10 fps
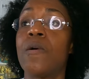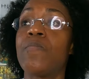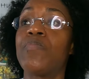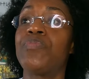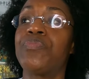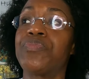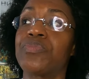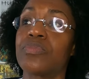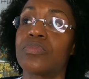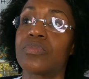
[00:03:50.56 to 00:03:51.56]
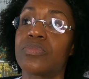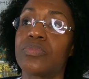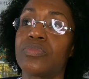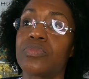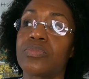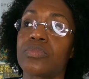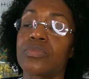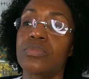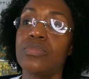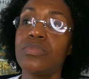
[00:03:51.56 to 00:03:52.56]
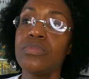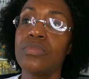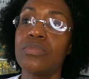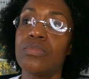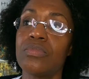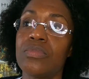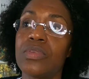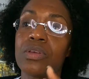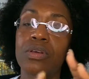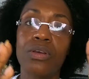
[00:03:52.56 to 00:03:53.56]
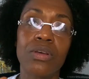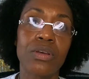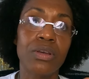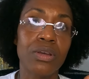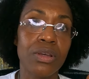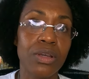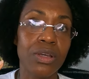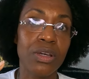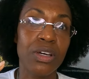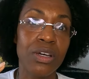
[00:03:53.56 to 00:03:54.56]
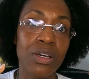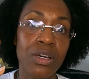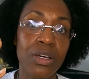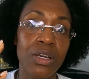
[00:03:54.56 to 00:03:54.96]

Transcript: (no one is talking)